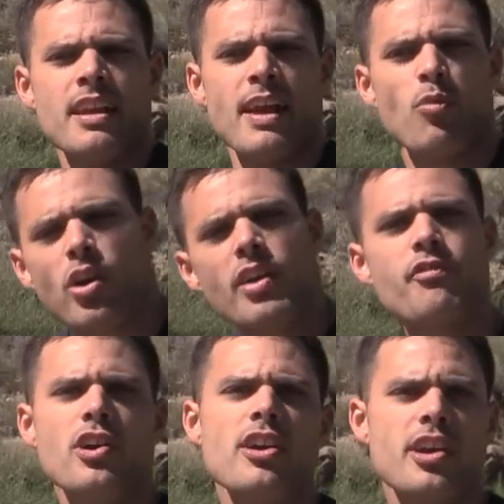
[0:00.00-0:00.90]
And we're in
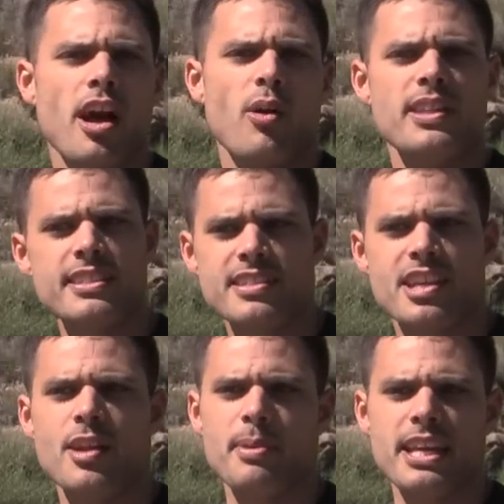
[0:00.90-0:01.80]
Virgo, and this is
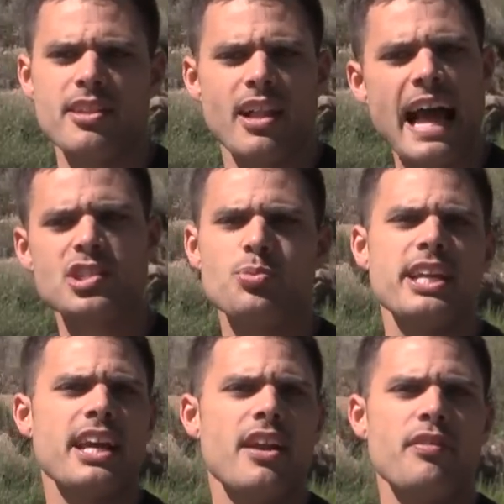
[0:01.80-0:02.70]
going to be the last
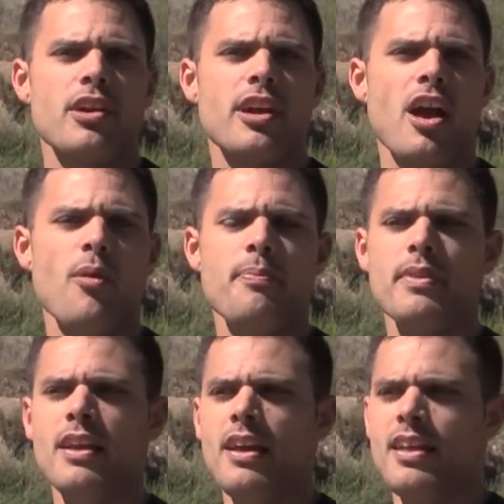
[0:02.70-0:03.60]
weekend of Virgo.
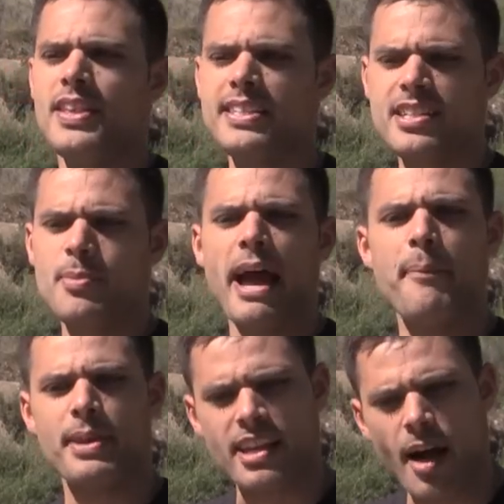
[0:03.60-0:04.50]
This is
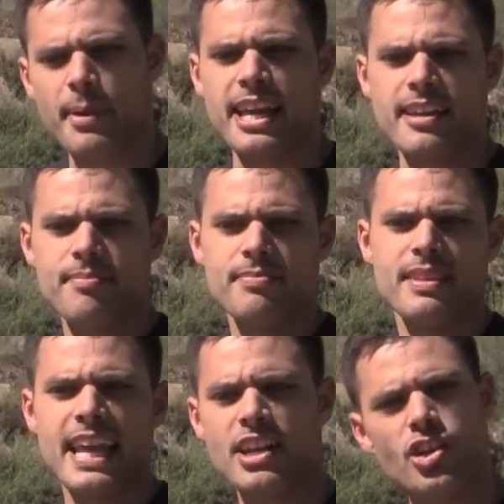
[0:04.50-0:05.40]
about becoming
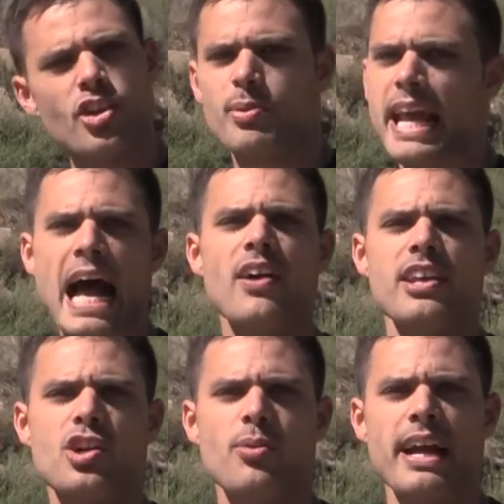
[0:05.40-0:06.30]
into your
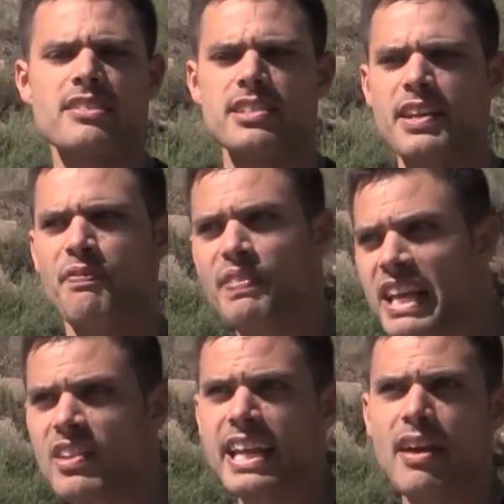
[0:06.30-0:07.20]
reality correctly,
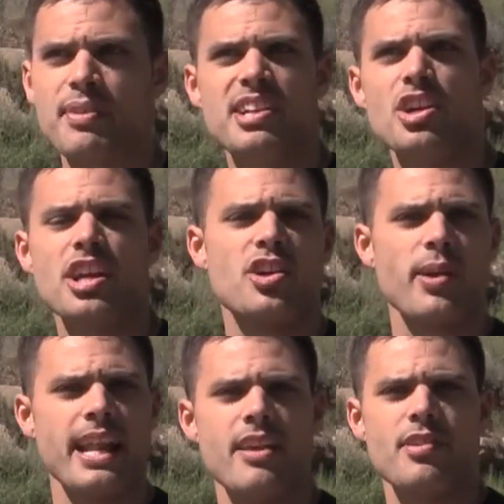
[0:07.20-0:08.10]
feeling every nook and
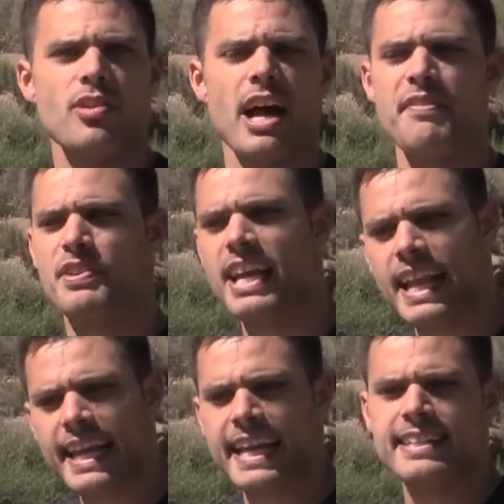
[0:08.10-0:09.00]
cranny of your life,
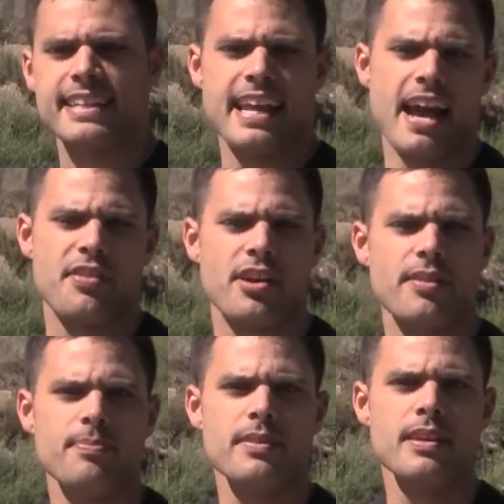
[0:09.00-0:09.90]
getting it
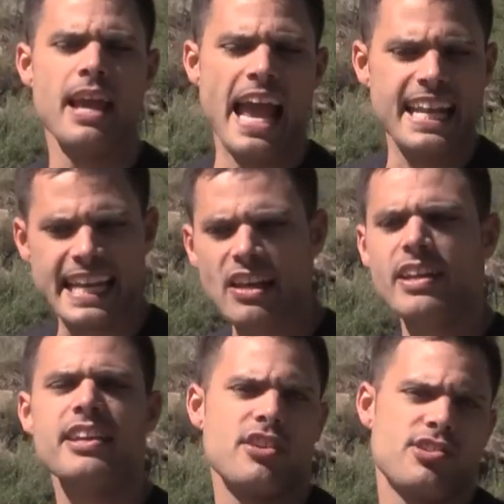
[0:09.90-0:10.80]
together, and
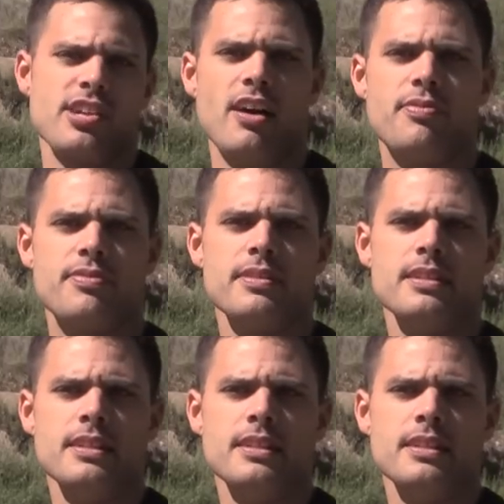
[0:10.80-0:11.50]
healing yourself.